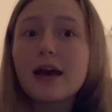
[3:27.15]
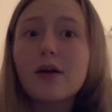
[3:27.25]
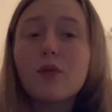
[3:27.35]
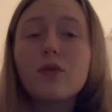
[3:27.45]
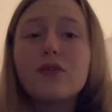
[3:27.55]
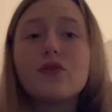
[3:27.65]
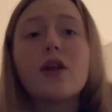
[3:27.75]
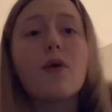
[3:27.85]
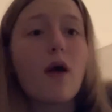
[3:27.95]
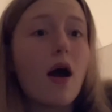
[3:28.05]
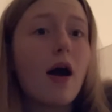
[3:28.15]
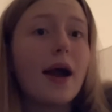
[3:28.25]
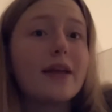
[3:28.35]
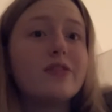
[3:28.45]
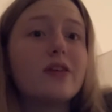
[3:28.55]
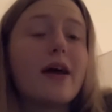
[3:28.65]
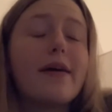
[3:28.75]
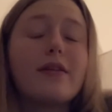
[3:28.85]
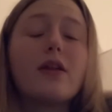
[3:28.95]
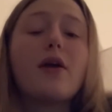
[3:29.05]
with no eyes and
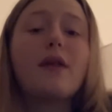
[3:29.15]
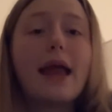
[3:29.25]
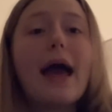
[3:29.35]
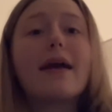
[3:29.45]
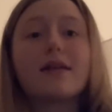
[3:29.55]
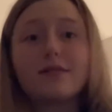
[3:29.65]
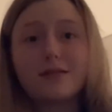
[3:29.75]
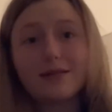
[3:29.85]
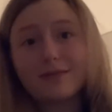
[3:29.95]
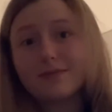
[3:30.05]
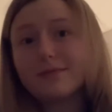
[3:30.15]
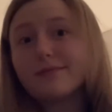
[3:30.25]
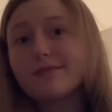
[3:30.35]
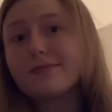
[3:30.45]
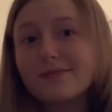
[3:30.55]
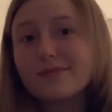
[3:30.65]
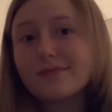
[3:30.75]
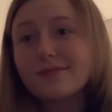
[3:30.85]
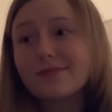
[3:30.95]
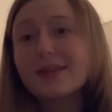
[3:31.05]
no legs?
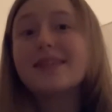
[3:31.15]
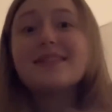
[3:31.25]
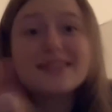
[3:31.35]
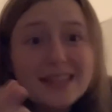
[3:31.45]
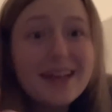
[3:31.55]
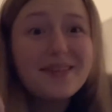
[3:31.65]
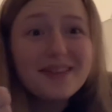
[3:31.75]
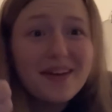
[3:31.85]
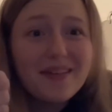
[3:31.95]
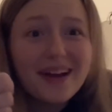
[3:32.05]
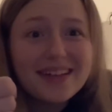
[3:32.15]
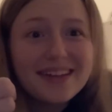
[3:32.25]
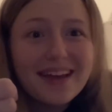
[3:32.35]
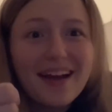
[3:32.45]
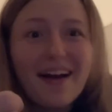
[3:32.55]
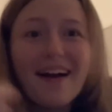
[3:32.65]
Still no idea.